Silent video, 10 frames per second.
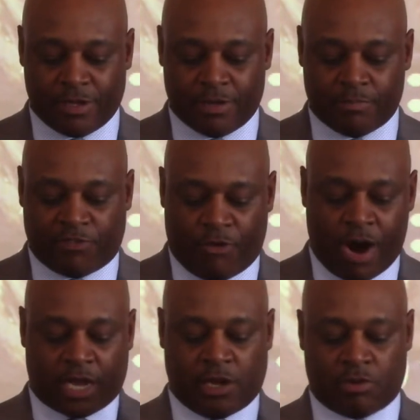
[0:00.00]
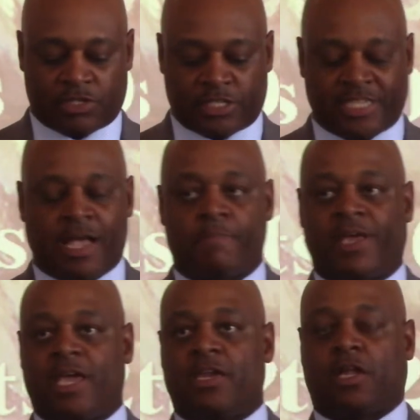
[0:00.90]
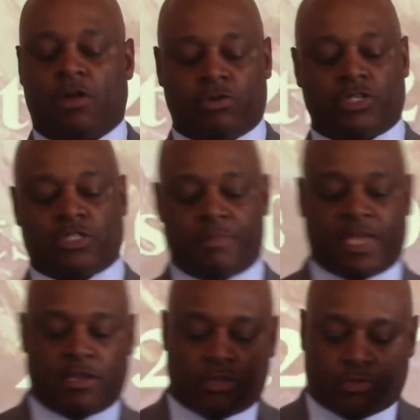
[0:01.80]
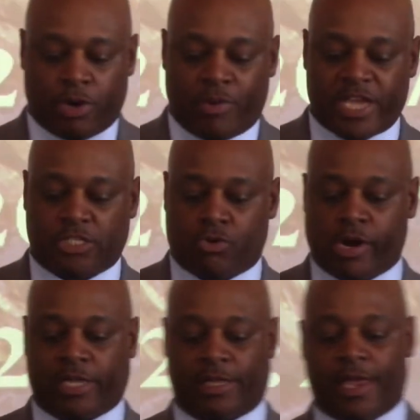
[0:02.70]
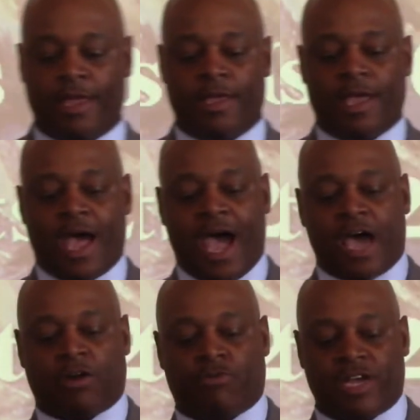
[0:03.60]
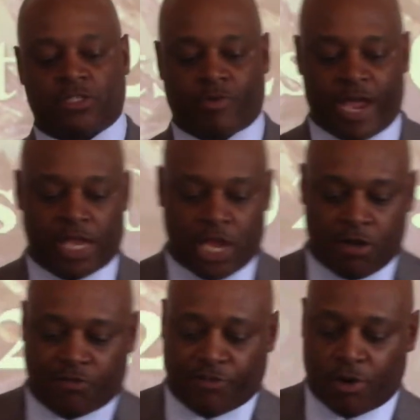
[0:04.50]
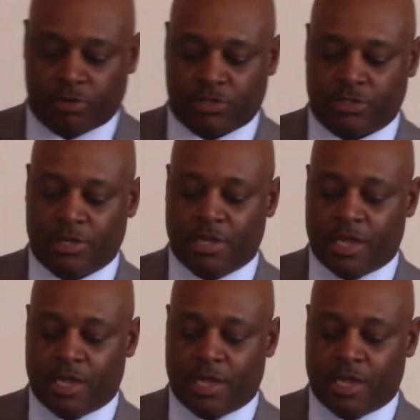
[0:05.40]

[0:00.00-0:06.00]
Before I close this, as I begin to close this, let me give you three ways quickly how to resurrect young folks